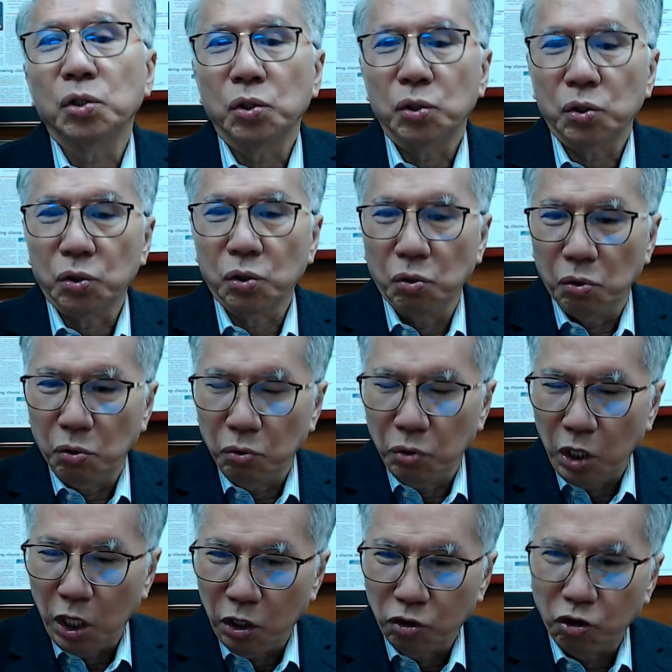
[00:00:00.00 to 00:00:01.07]
So
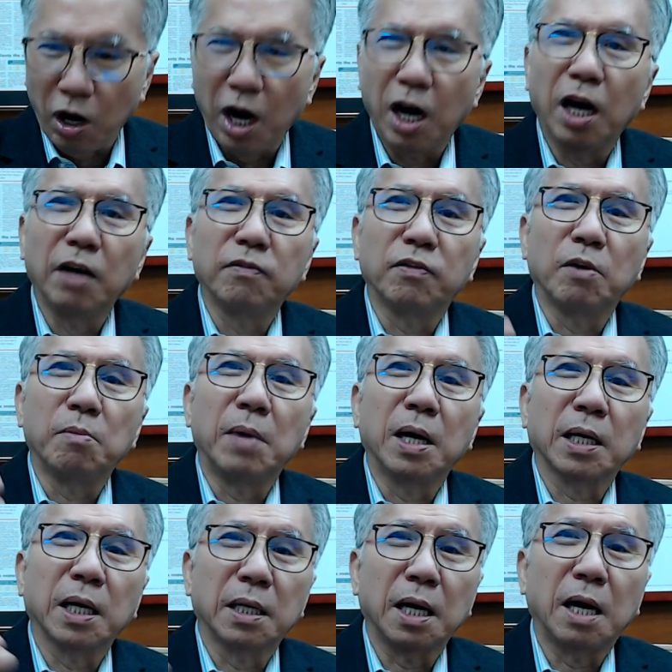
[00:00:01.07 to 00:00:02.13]
they drive the
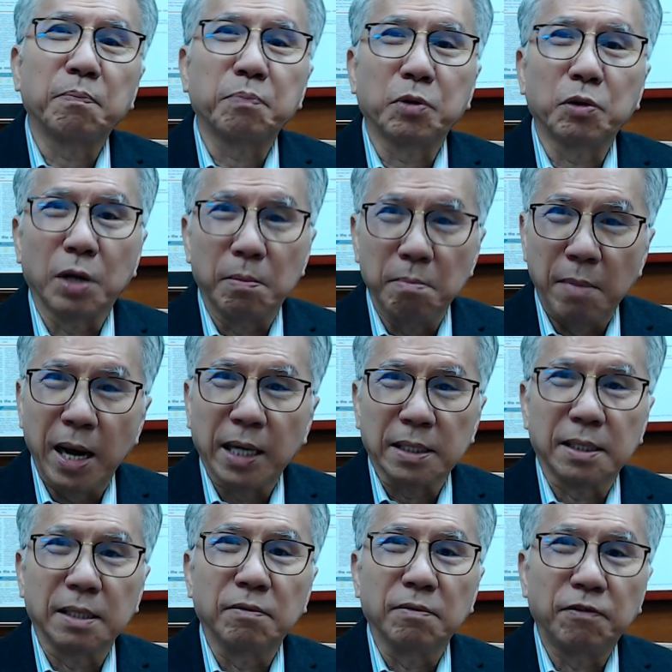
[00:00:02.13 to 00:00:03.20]
market up to the
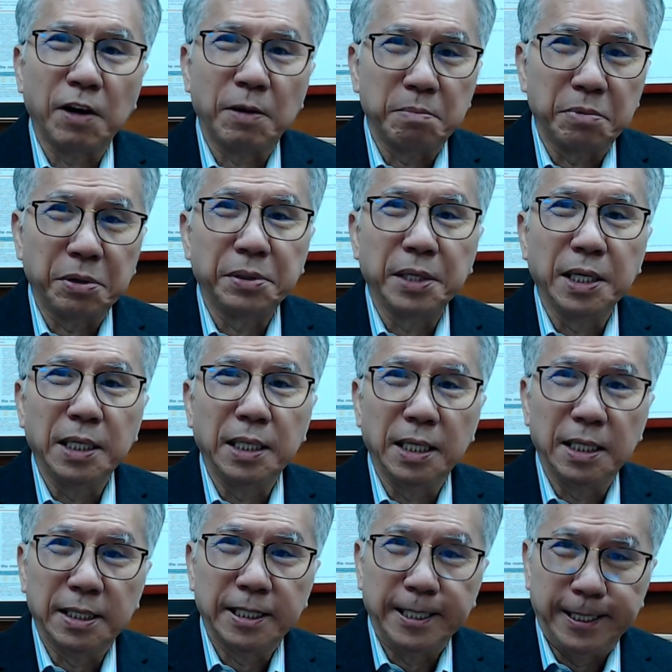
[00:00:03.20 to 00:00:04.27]
max in February
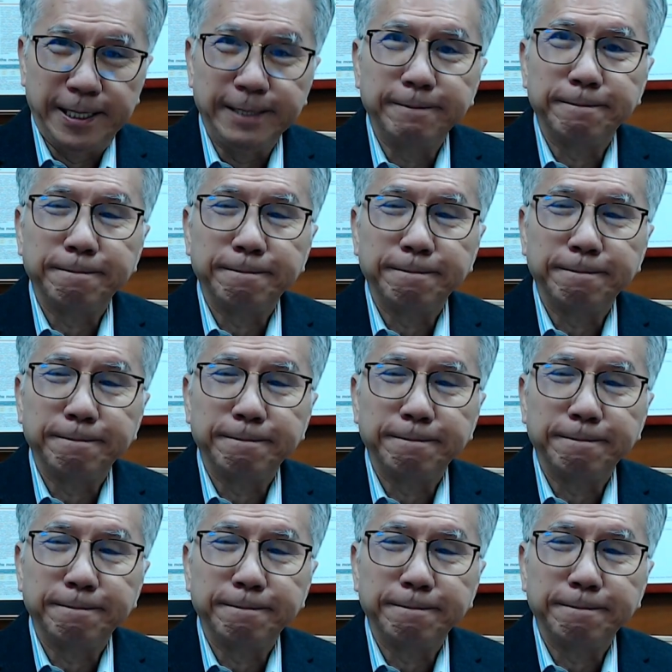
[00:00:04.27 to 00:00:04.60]
this year.